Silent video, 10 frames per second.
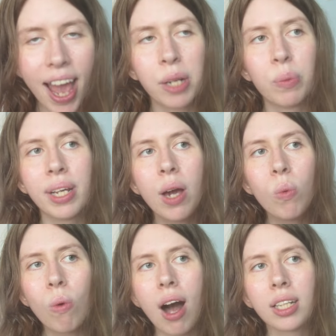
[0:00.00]
And when I
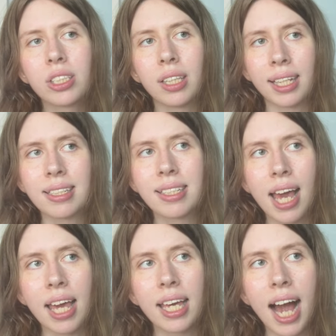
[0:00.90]
watch
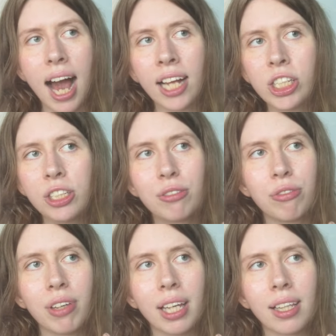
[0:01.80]
Lindsay, I
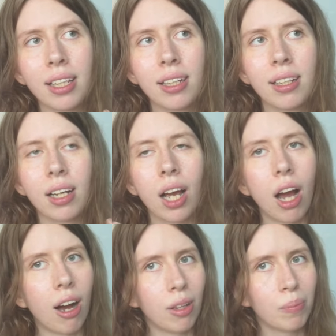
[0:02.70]
just feel
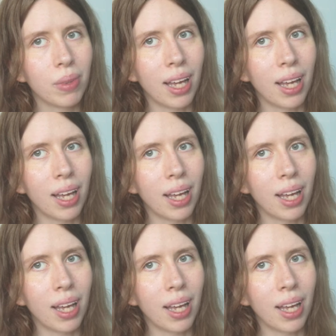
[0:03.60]
calm.